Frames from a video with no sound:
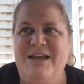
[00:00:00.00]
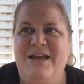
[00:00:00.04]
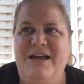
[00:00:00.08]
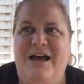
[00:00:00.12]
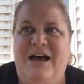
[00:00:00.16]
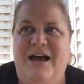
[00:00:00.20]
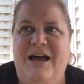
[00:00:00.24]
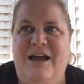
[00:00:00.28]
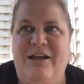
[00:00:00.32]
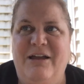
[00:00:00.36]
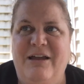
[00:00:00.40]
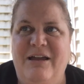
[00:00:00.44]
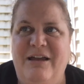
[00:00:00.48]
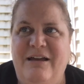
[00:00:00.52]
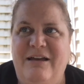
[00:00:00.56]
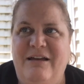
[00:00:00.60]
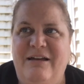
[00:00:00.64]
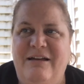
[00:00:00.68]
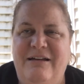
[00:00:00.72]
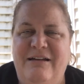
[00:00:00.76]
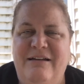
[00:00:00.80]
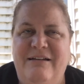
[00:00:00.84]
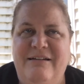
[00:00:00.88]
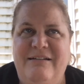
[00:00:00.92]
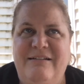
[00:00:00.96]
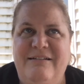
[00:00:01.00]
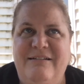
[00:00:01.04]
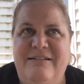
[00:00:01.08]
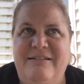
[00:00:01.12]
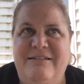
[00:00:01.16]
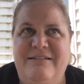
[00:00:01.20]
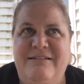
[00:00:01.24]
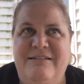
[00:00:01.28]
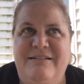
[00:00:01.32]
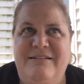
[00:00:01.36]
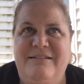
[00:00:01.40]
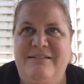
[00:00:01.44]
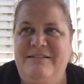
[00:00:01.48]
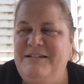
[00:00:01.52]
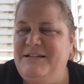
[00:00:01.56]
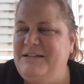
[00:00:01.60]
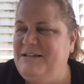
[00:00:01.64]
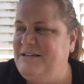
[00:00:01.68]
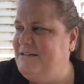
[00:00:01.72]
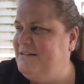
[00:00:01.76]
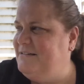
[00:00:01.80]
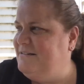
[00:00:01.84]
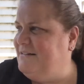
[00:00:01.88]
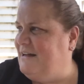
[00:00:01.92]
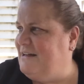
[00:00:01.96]
I
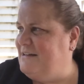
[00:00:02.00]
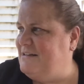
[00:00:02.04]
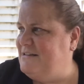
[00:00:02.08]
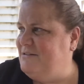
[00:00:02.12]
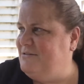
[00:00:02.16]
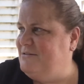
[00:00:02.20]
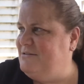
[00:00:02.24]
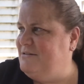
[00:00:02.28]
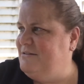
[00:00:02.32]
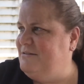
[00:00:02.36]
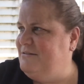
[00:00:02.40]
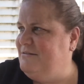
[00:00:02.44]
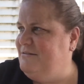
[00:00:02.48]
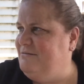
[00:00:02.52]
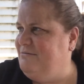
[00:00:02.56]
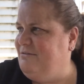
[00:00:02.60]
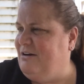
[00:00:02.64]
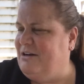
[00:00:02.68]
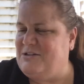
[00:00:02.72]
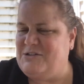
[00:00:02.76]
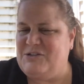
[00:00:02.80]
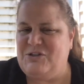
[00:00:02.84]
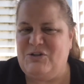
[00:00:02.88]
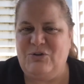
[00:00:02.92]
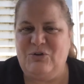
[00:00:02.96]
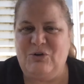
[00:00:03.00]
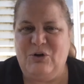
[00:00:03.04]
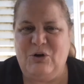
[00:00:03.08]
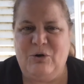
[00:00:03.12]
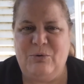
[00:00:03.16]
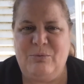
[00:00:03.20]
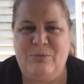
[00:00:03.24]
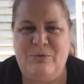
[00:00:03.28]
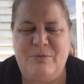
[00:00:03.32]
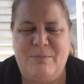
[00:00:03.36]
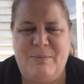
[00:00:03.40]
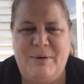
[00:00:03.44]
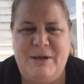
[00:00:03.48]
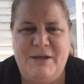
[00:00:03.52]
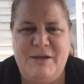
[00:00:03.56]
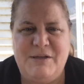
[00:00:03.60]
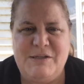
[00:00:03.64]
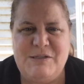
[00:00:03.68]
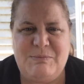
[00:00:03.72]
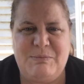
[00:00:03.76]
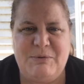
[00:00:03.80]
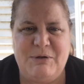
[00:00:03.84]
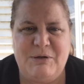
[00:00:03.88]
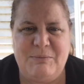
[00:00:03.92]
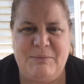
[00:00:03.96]
I rescued her with my
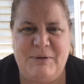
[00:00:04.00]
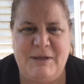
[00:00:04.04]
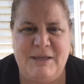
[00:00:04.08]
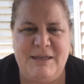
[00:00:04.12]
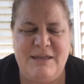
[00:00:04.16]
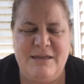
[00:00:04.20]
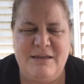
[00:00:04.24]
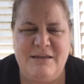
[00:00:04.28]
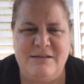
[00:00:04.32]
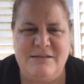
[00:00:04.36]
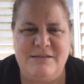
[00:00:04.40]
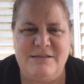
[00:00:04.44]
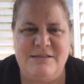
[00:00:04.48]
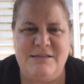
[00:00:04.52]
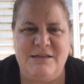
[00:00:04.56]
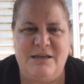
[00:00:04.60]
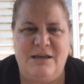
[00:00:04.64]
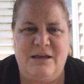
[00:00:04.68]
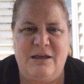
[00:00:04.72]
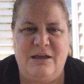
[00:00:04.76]
husband and my kids